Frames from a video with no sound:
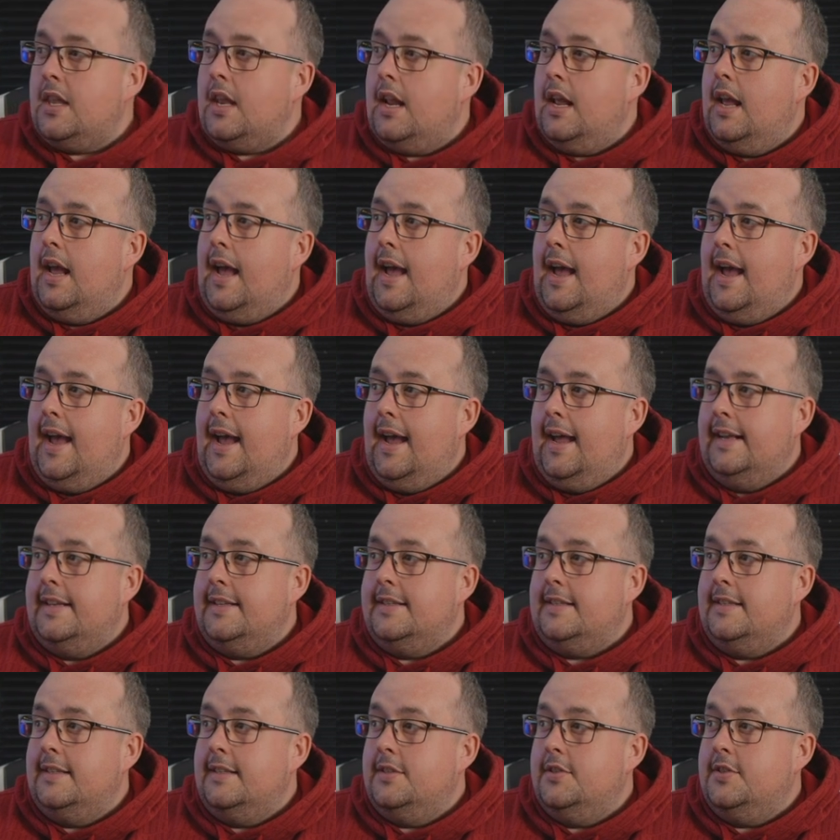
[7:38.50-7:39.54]
And
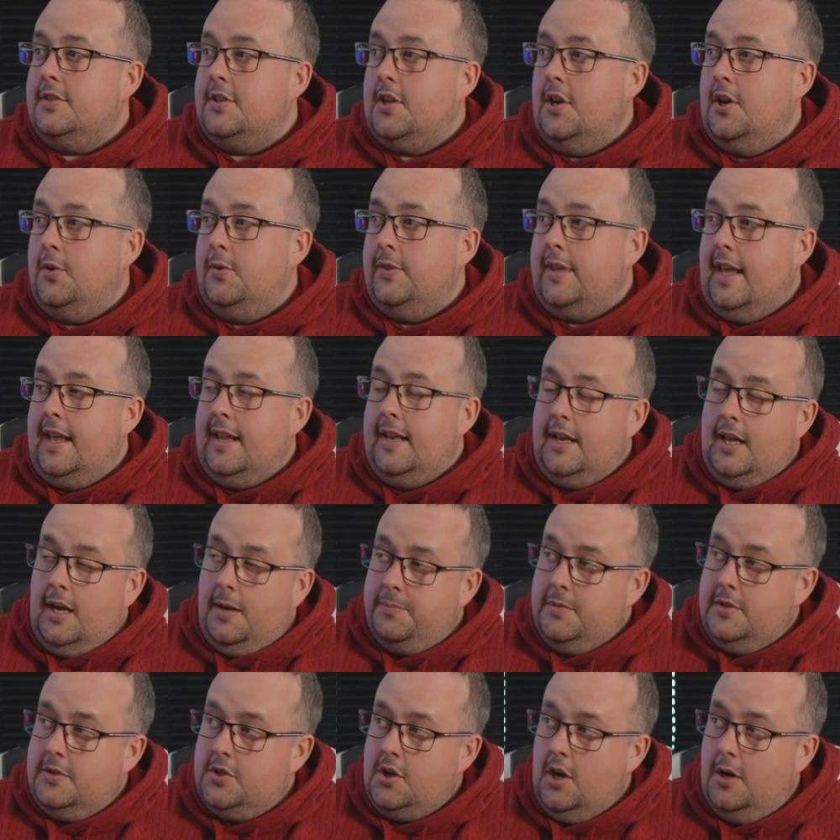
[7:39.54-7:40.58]
so then up
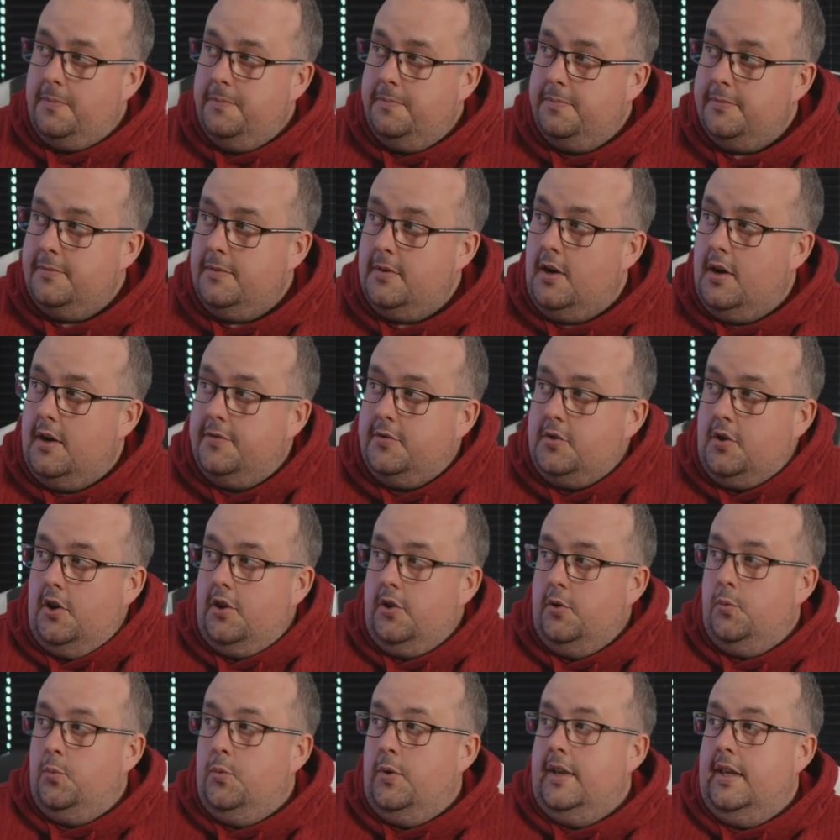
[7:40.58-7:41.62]
the top, I've
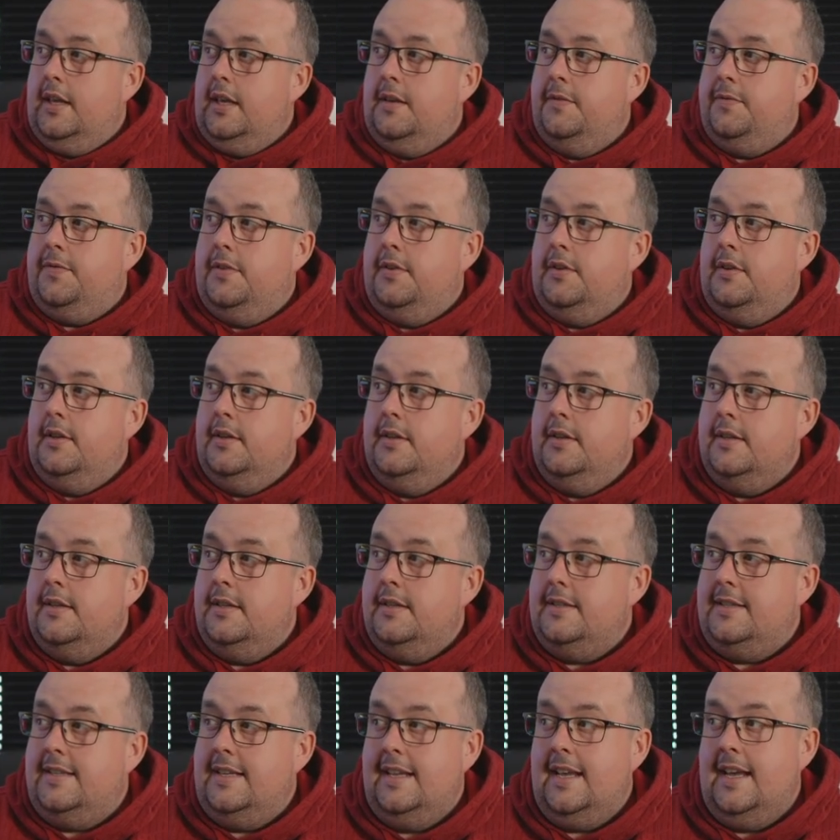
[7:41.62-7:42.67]
gone with
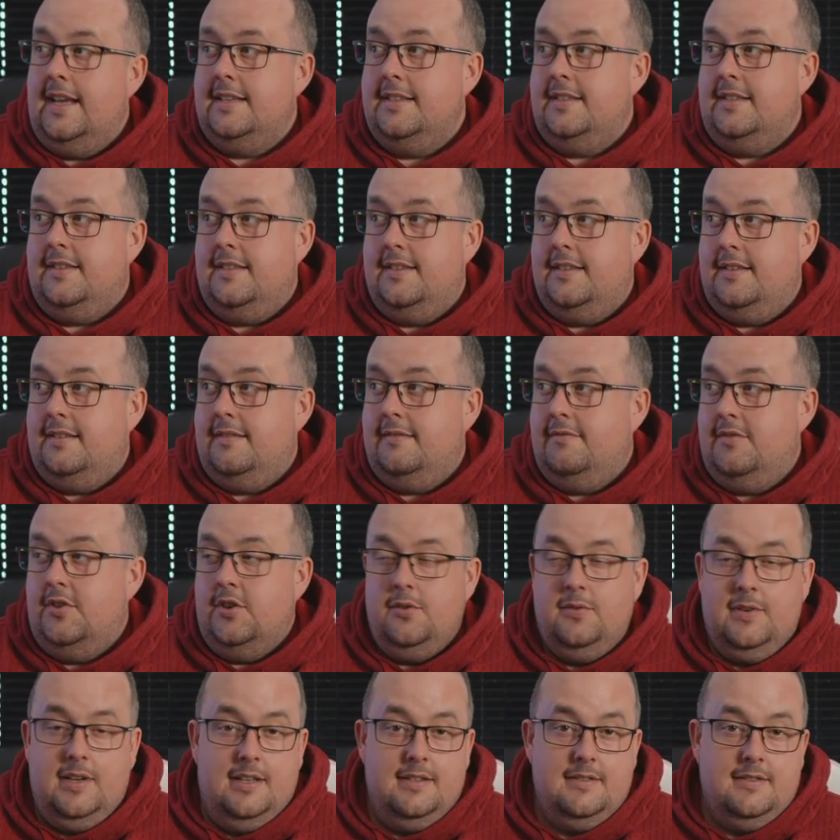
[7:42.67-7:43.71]
Diaz,
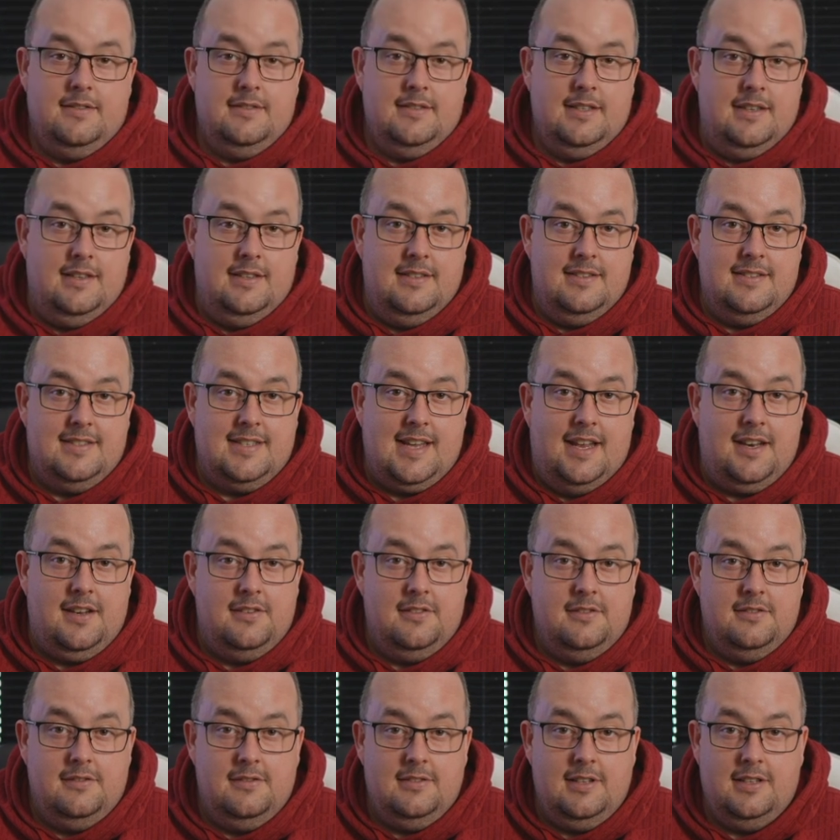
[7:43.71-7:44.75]
Nunes, and Salah.
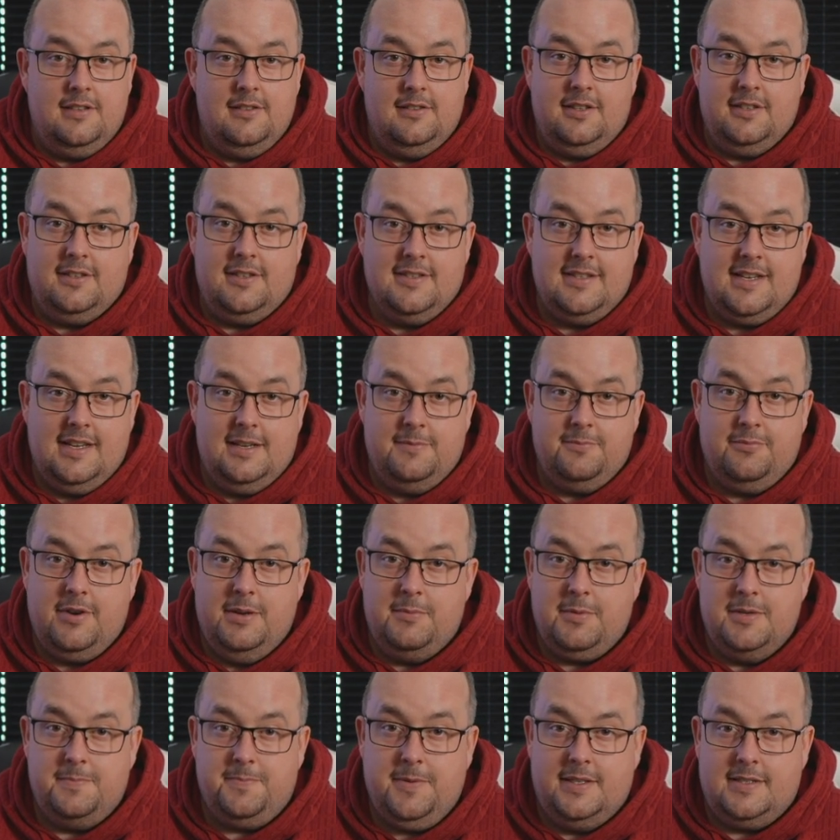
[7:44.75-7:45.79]
Like I said, it pretty
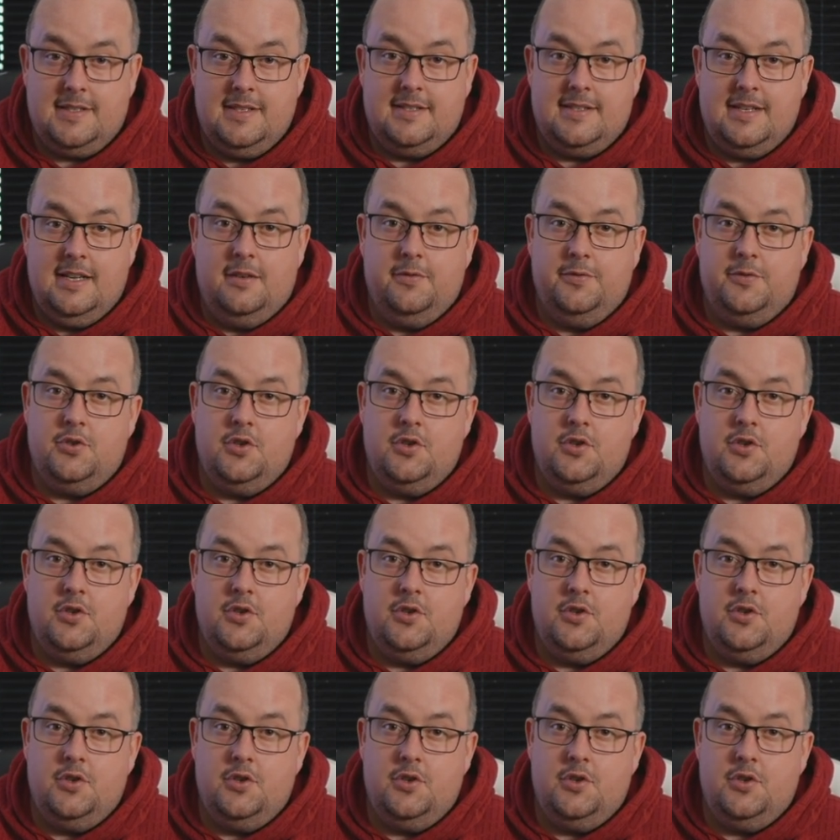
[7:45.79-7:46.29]
much picks itself.